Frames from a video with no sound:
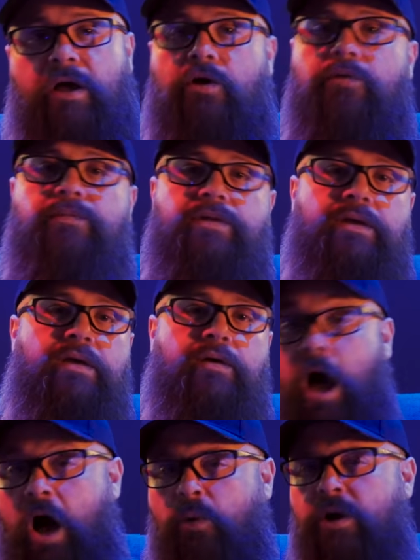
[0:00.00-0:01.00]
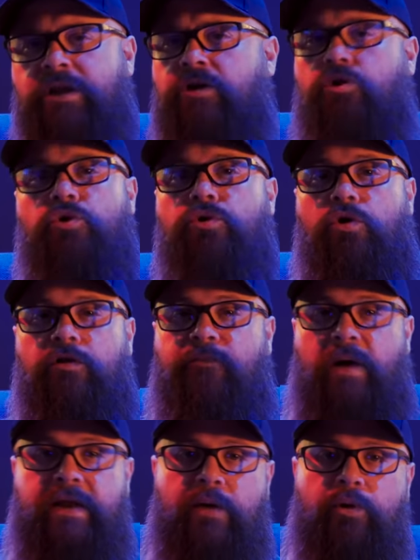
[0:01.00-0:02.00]
home theater. I won't include all of
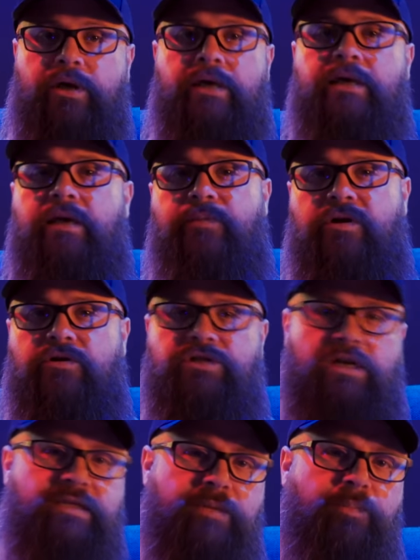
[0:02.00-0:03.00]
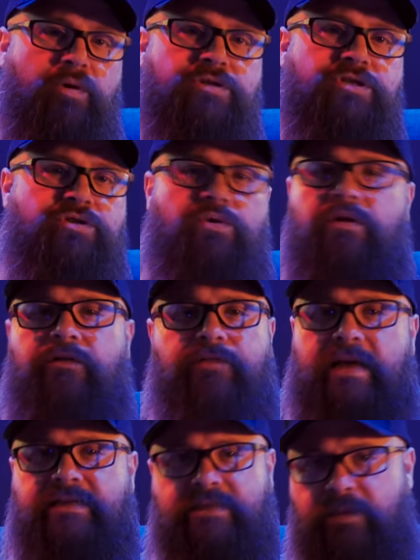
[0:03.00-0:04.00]
my networking gear because I did purchase all of
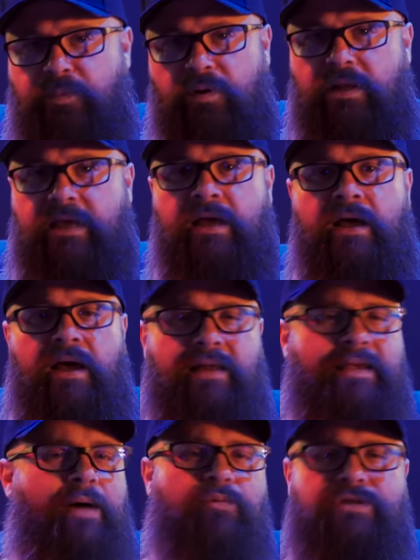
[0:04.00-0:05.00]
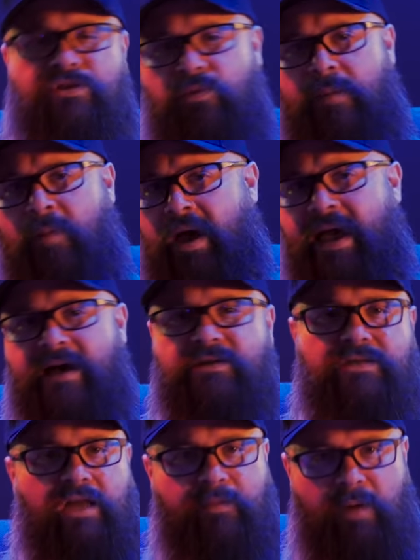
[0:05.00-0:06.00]
that separately, and that was to run my
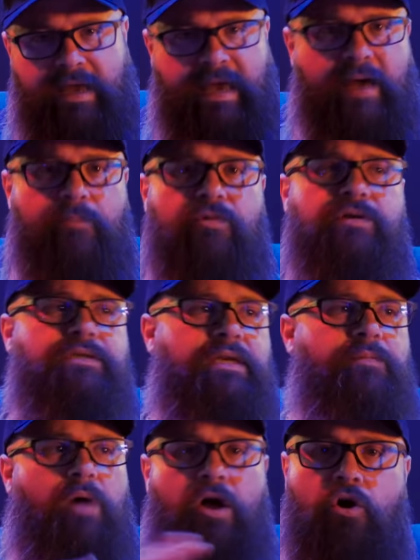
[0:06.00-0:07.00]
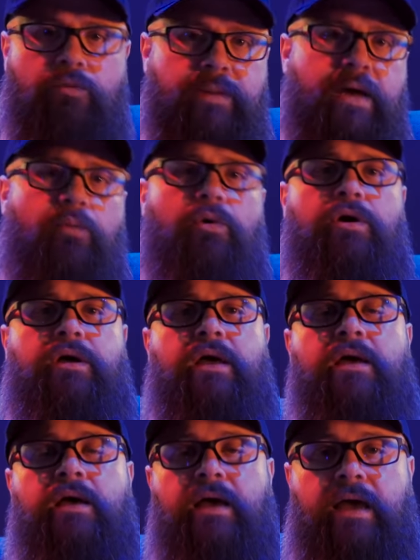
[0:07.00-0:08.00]
house, like my cameras and my home network
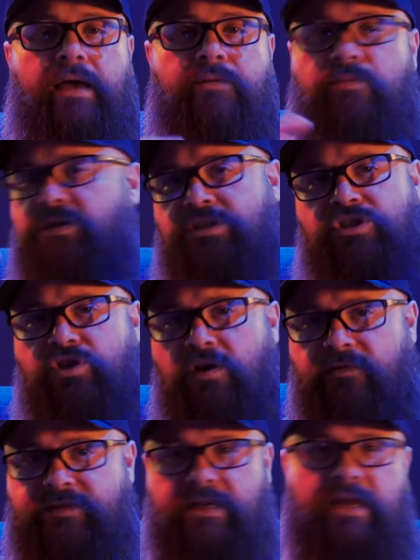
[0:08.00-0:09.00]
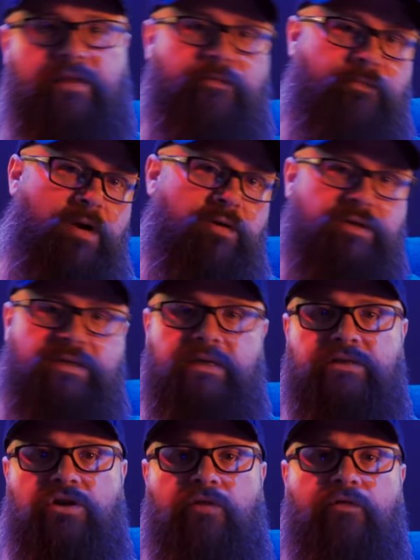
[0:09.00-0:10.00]
and the servers and other various
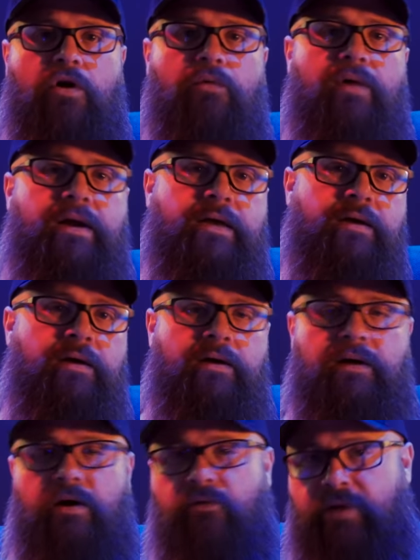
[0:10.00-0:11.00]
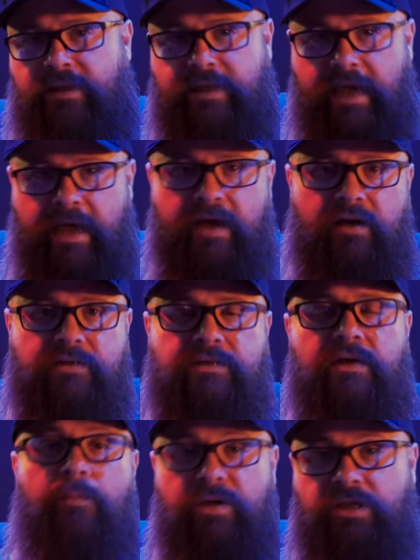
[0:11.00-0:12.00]
things that I've got running around the
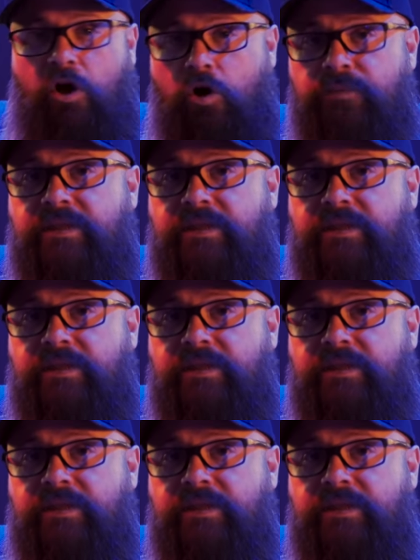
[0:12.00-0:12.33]
house, but the home